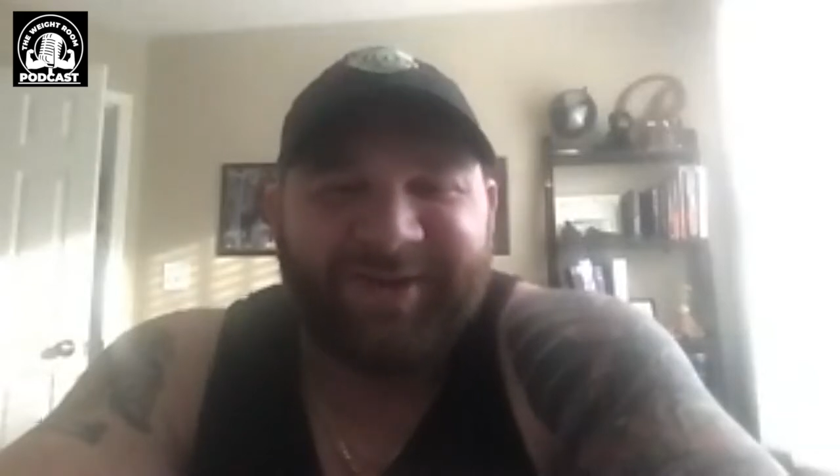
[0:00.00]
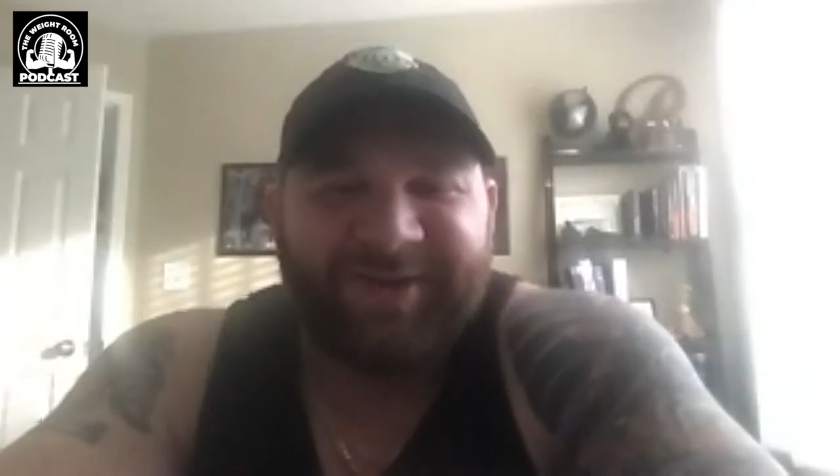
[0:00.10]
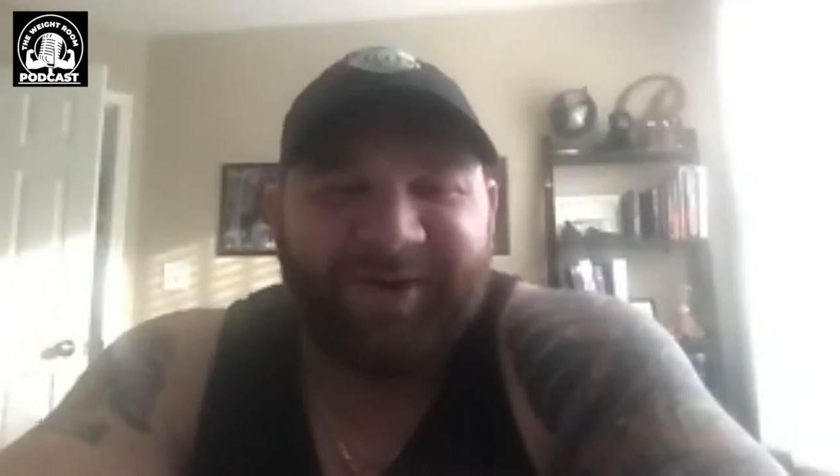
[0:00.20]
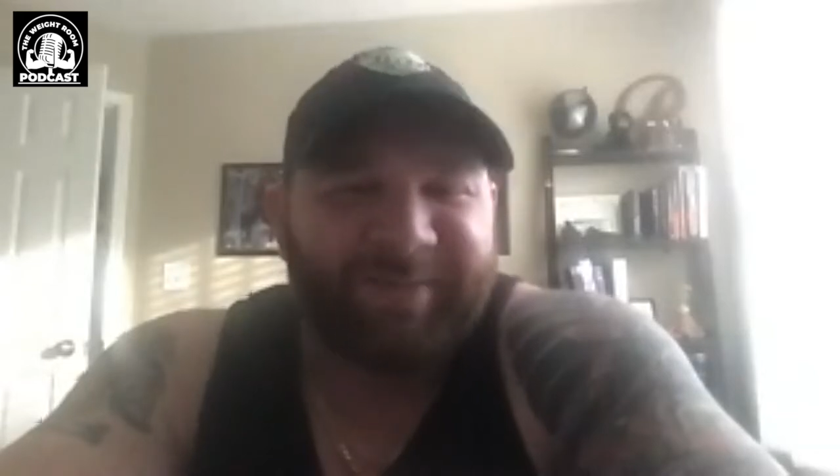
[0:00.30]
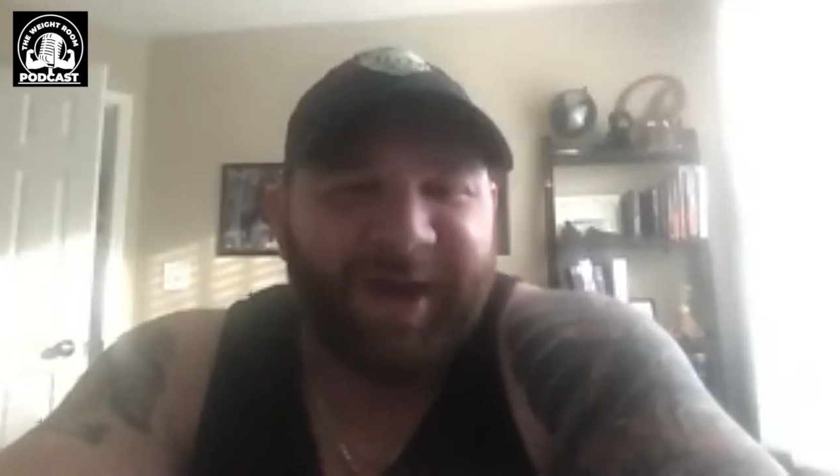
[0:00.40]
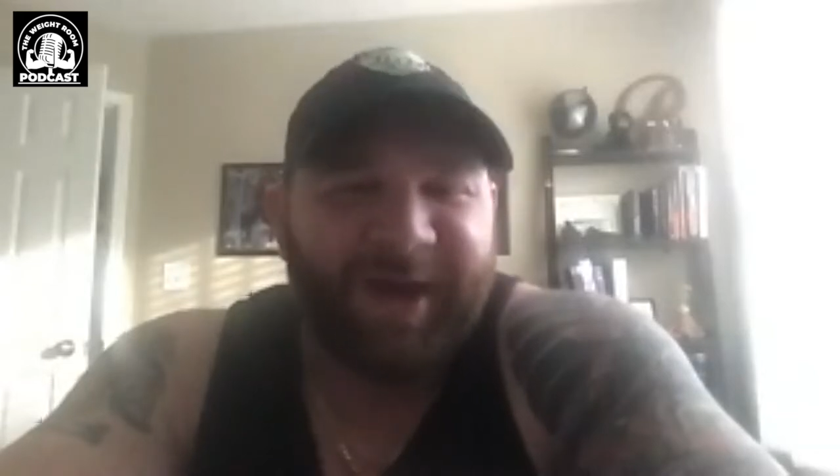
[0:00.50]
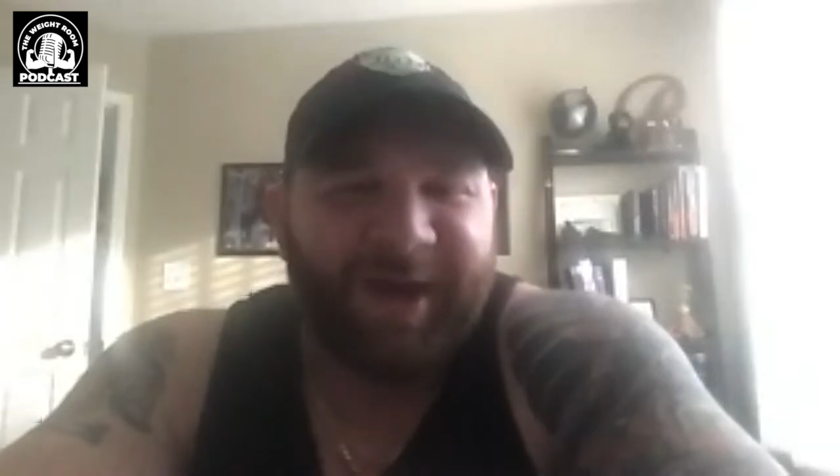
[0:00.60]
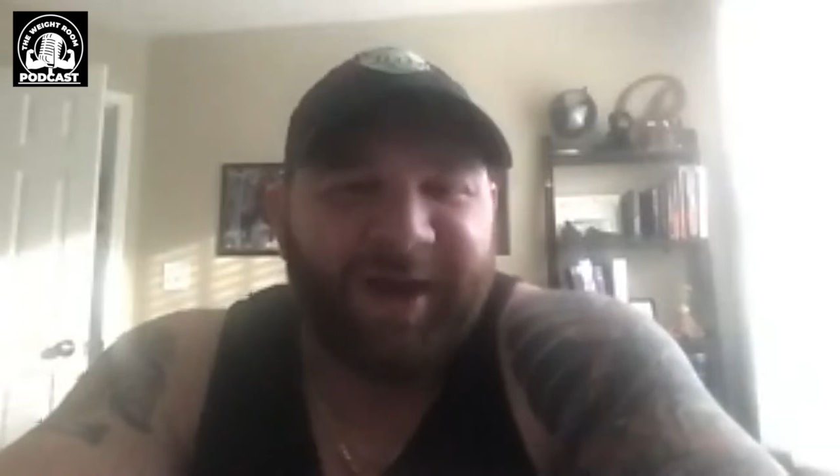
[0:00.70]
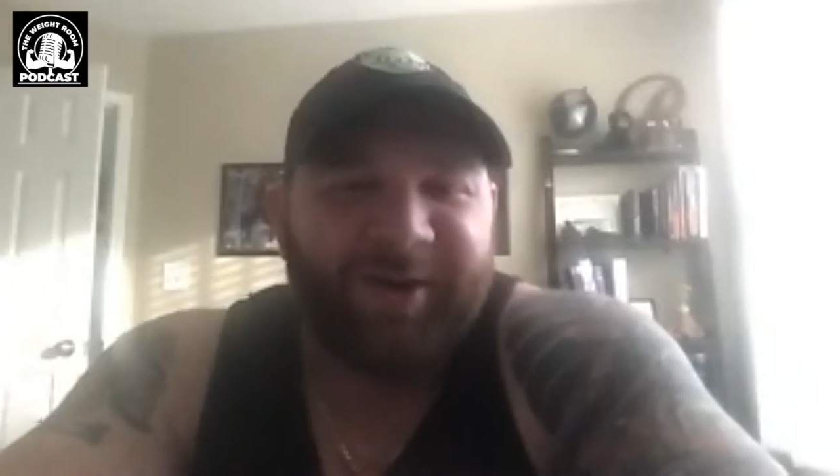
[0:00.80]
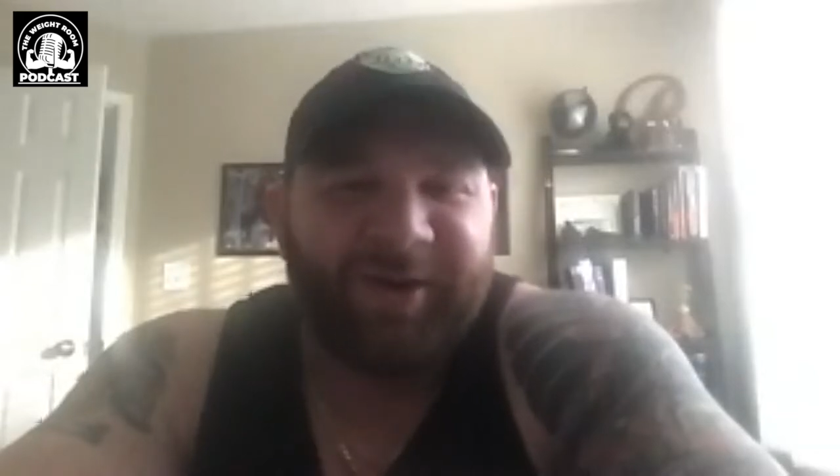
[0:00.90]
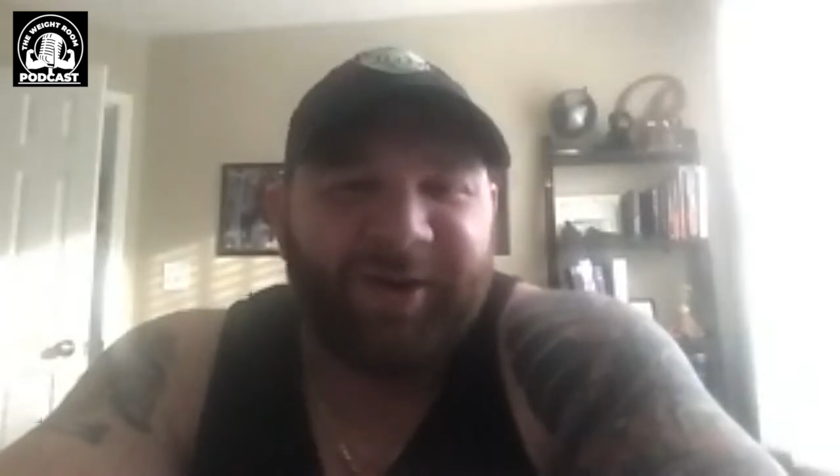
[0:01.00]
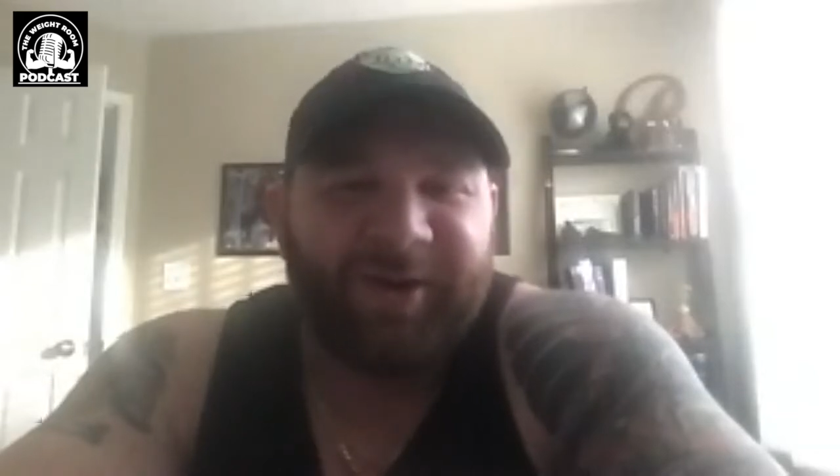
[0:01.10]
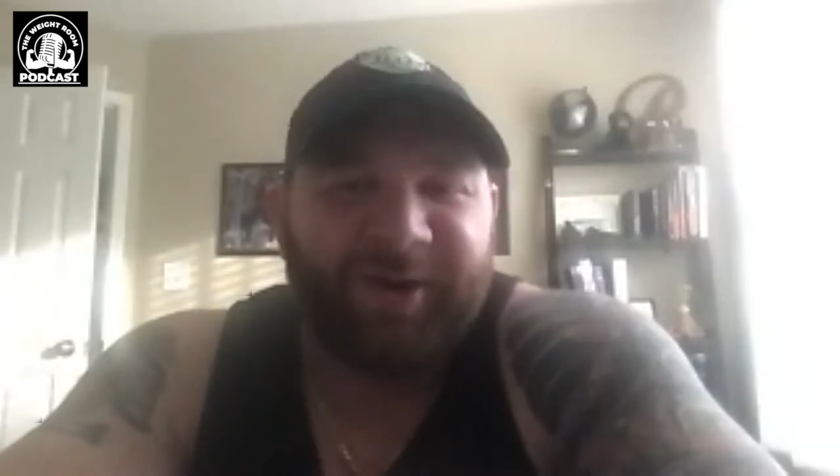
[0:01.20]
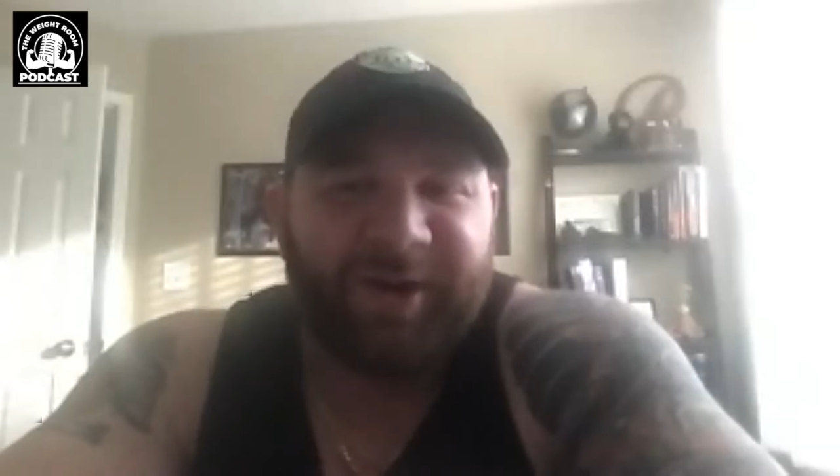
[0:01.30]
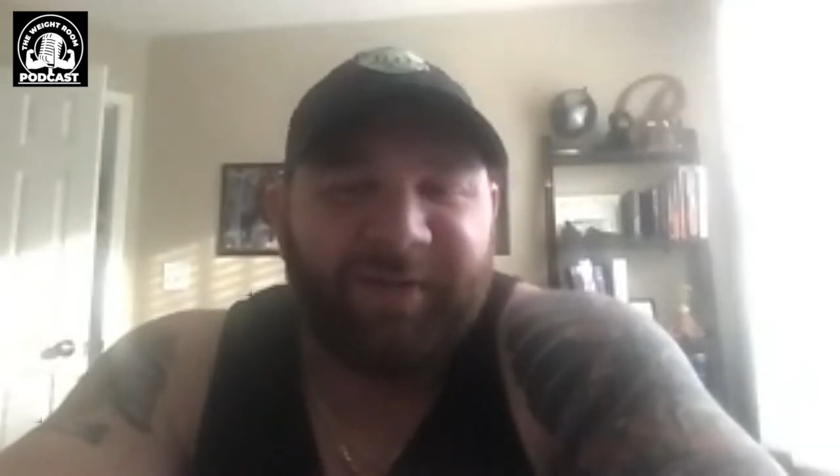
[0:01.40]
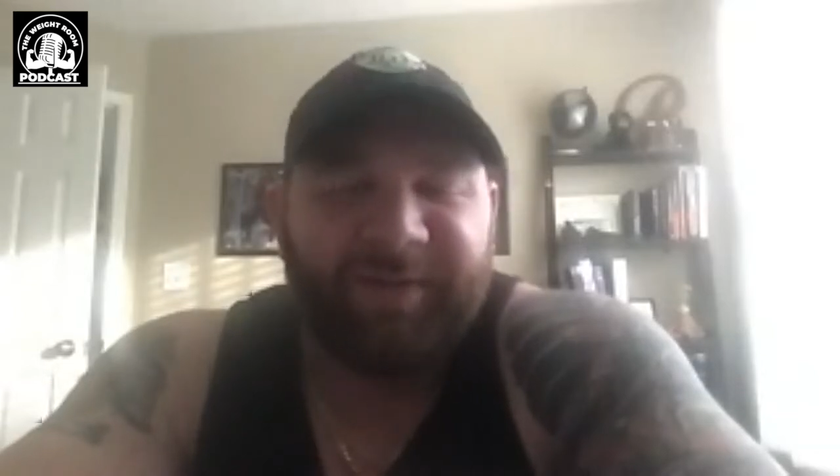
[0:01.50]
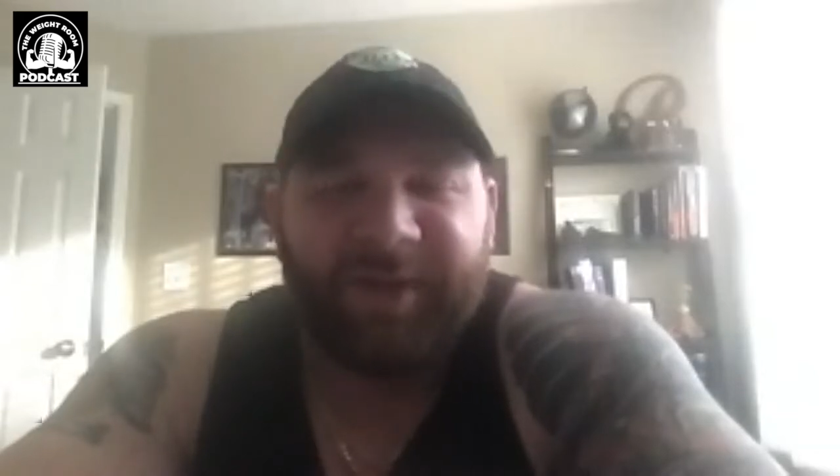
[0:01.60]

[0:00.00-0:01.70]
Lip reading: all those things matter.